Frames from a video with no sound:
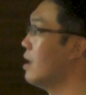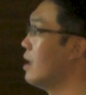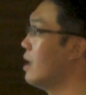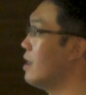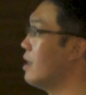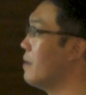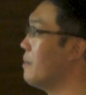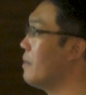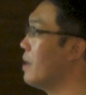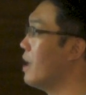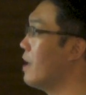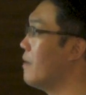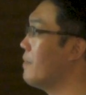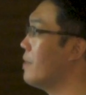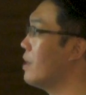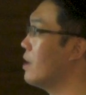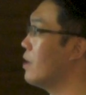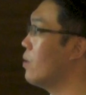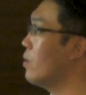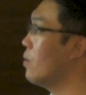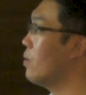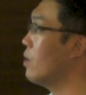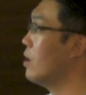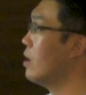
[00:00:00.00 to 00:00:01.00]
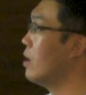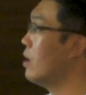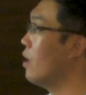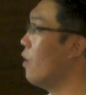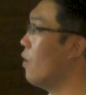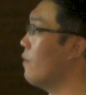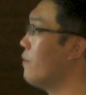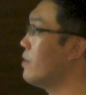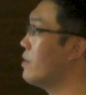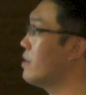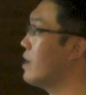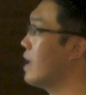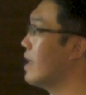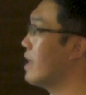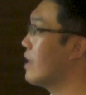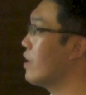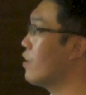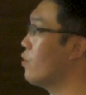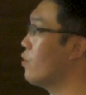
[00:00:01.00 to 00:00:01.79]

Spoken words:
And then after overnight